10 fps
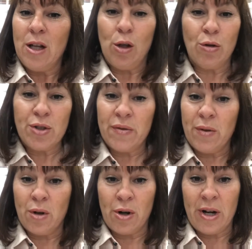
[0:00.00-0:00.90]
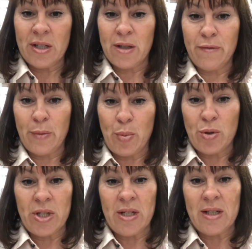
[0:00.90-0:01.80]
Loads of folk are asking for
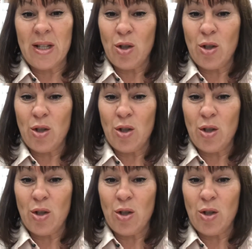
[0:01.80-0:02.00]
puddings.